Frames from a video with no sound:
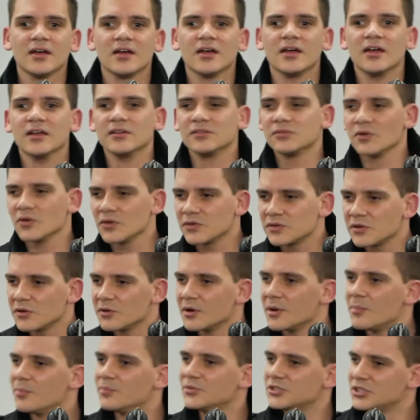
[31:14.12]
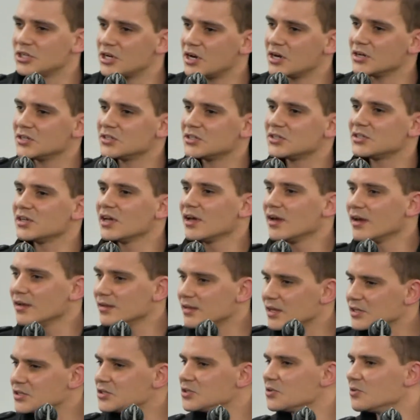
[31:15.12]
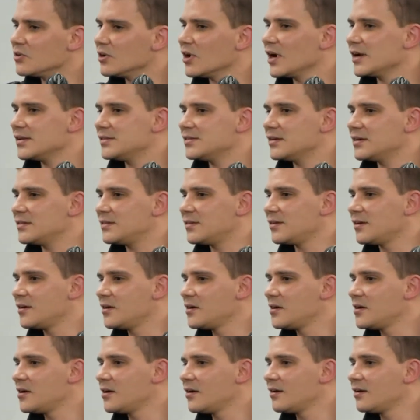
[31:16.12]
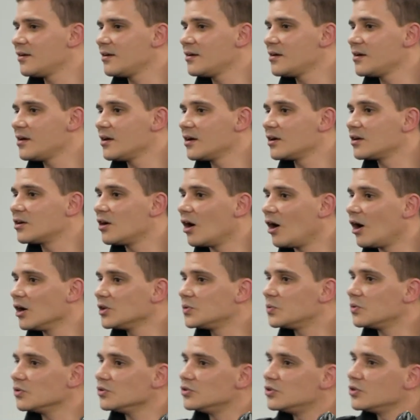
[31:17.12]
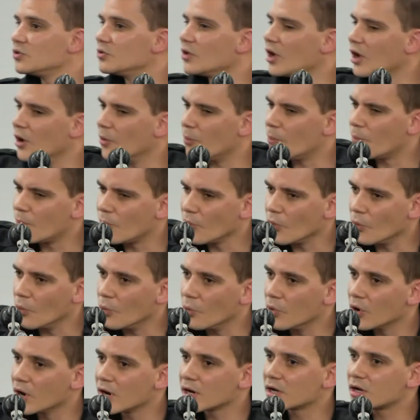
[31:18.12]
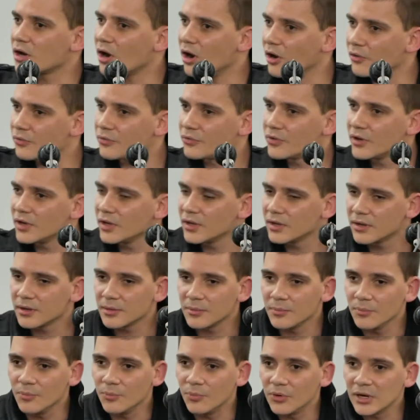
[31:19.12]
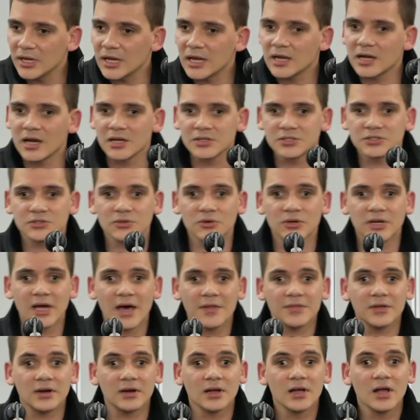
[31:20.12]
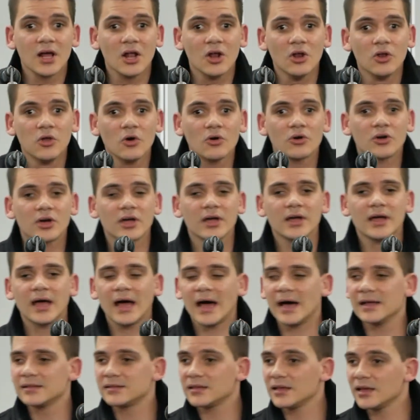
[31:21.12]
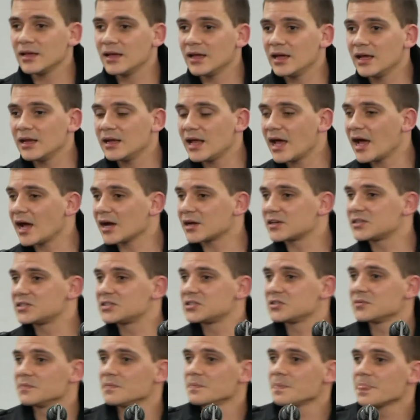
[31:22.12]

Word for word: is also a church that's united. God would do a work of bringing us together. Look at in Acts.